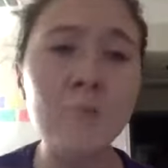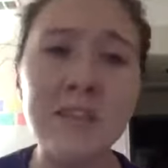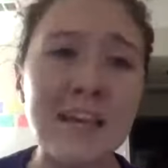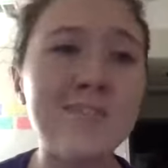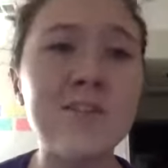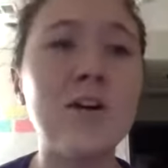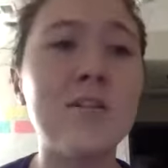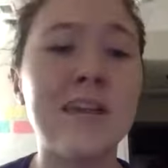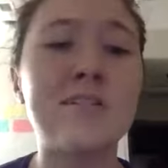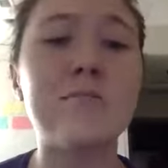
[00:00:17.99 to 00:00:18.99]
Take
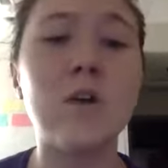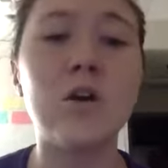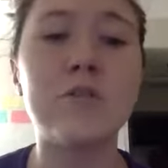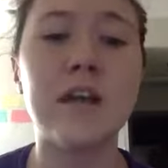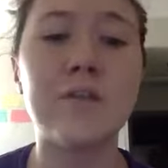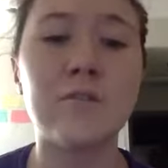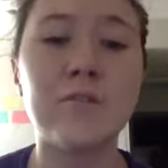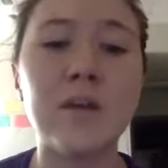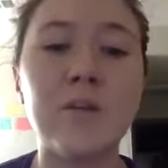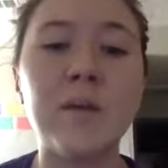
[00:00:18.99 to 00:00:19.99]
some notes, have some
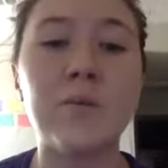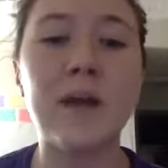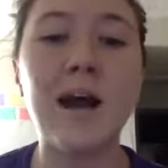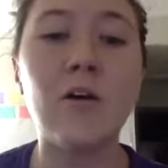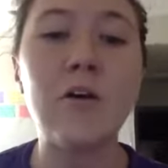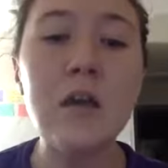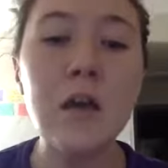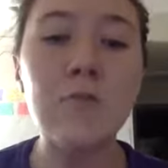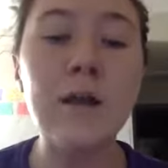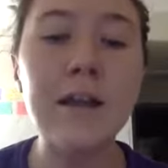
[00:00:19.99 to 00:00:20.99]
pen and paper out,
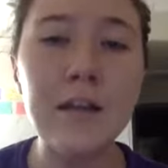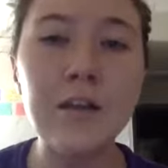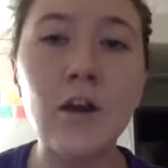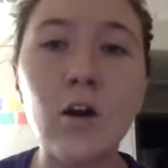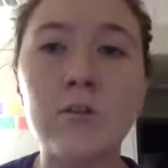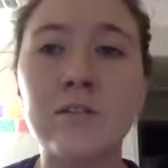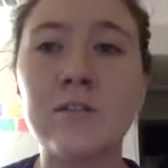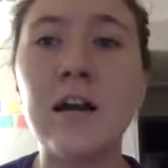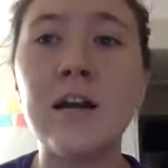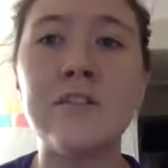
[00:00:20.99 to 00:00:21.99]
ready to go. Because,
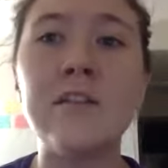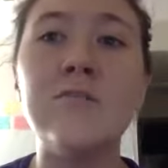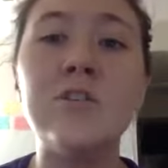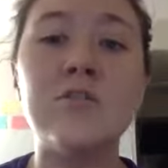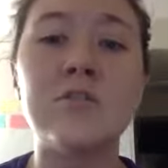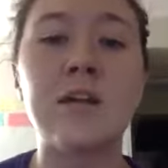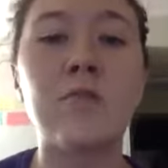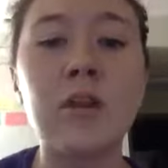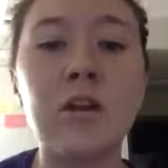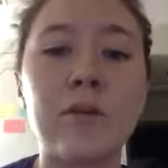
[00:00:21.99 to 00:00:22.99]
guys, the individual that I
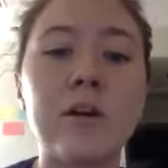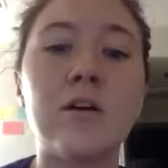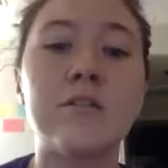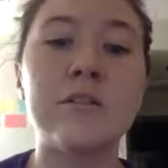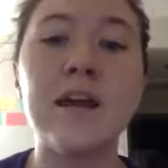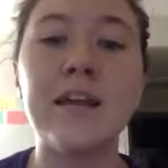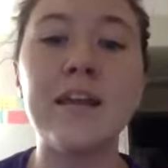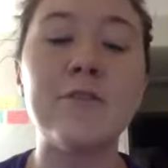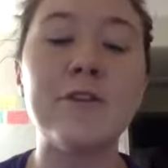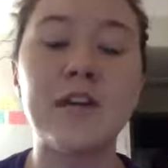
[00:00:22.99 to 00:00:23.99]
wanted to bring on tonight,
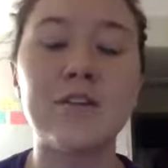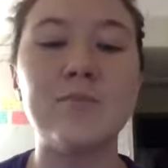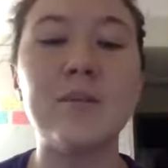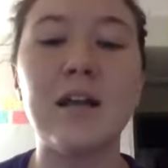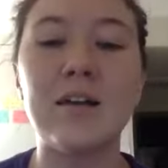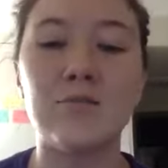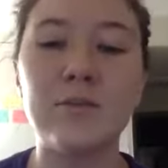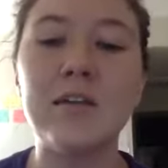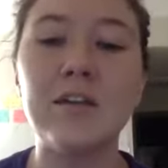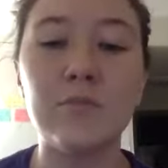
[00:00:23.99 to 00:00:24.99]
he reached out to me last
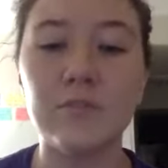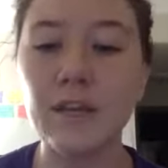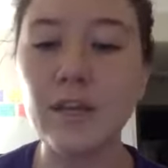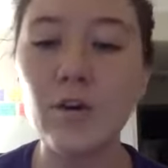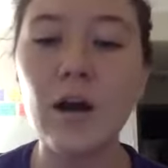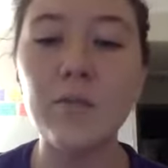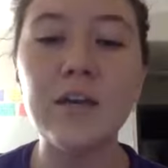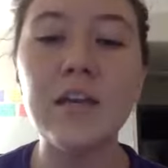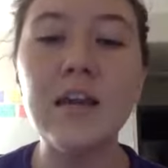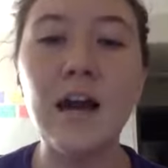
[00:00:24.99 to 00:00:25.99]
week and was like, yo,
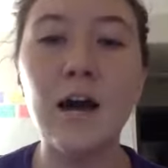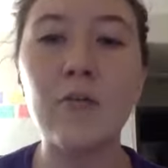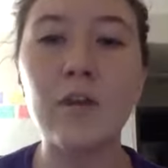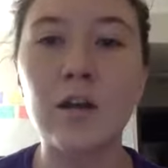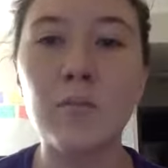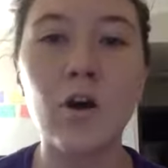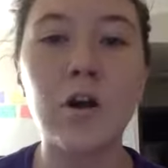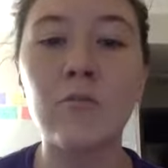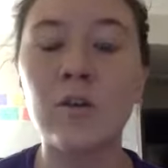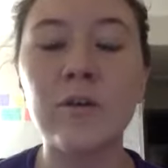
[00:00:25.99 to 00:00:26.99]
Abby, I want to come
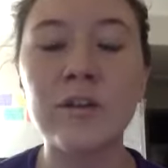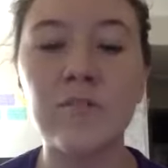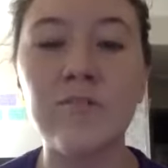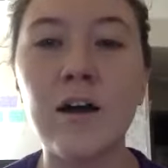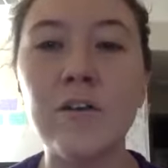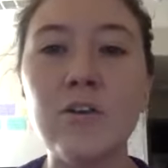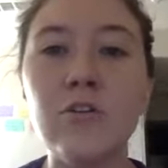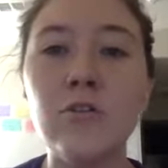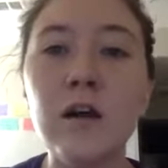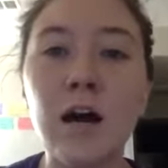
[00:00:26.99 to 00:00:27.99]
on. I want to bring some value.